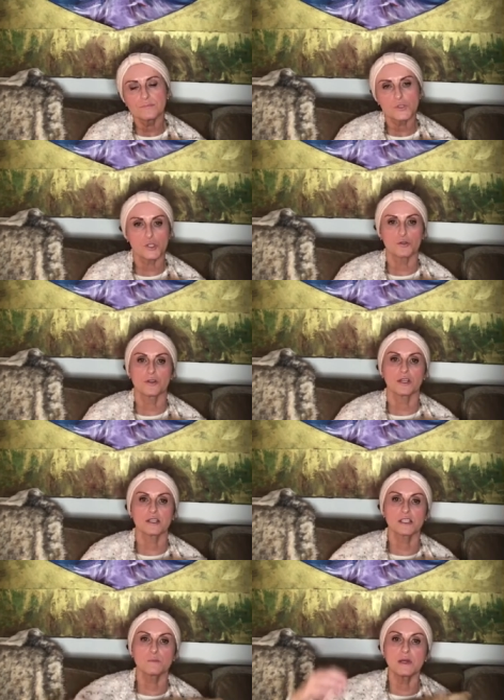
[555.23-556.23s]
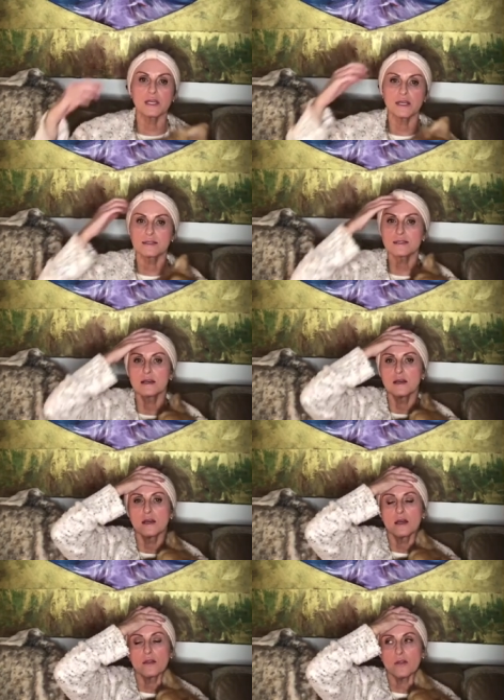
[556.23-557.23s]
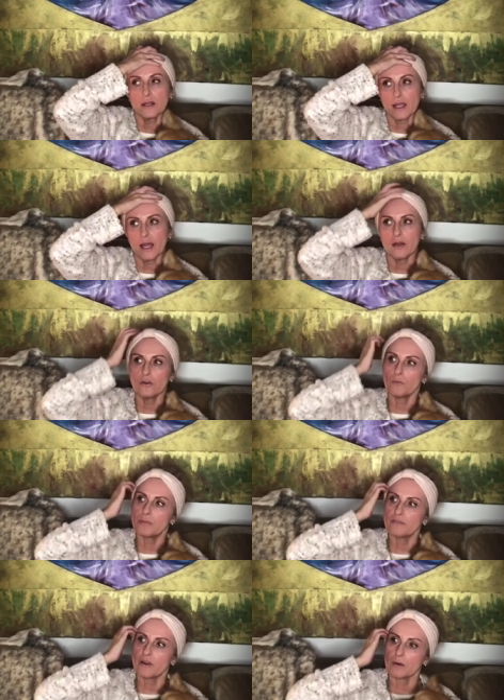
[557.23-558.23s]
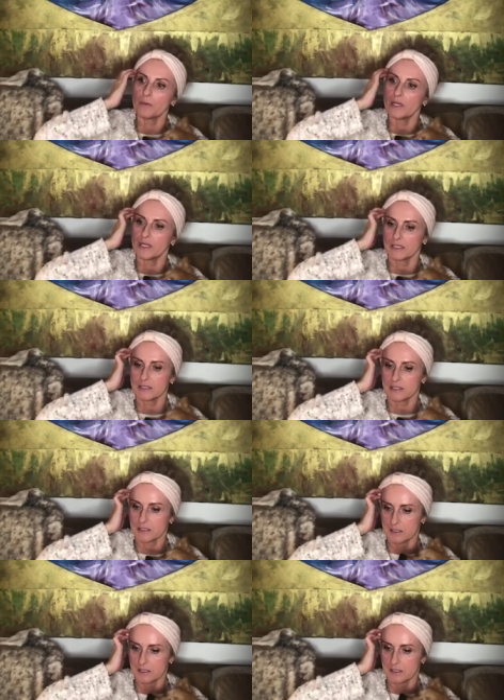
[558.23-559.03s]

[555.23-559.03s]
to the experience that cannot be verbalized.